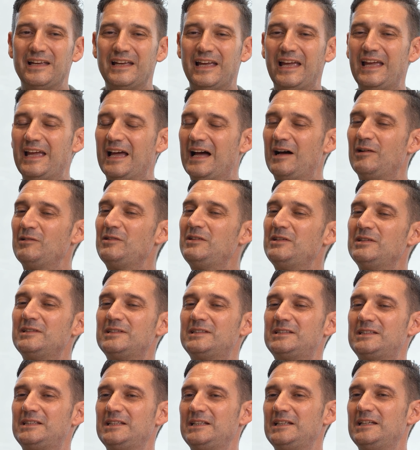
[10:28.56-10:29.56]
Hey, how do you
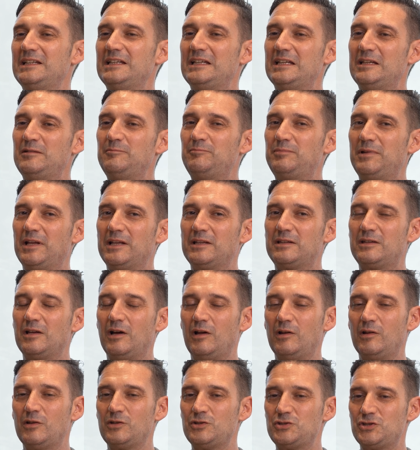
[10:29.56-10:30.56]
see
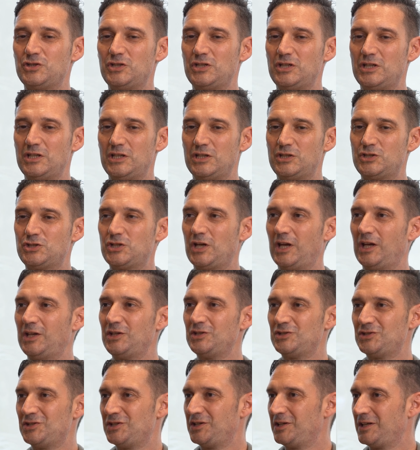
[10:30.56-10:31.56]
implantology
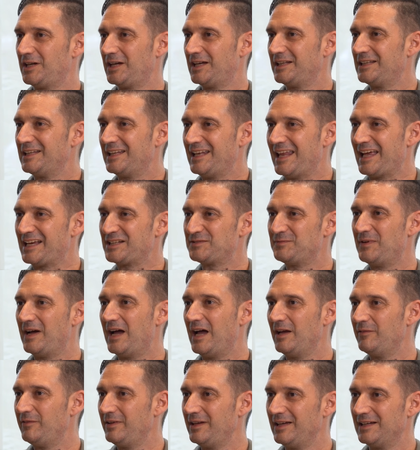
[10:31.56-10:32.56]
changing in the next
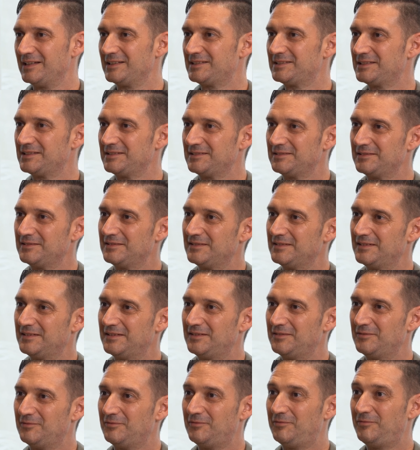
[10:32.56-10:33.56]
5 years?
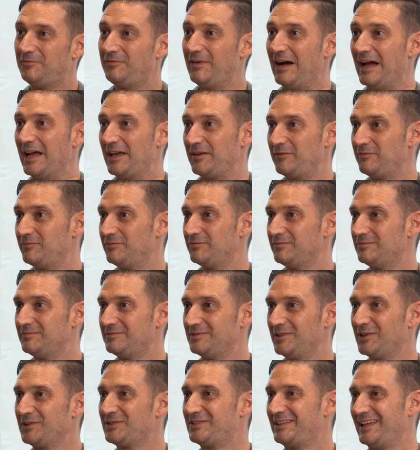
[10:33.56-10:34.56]
5,
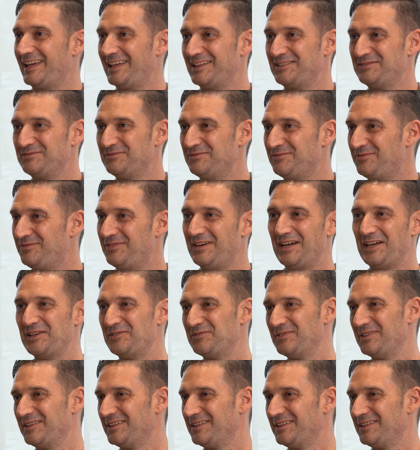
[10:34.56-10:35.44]
not 10, 5.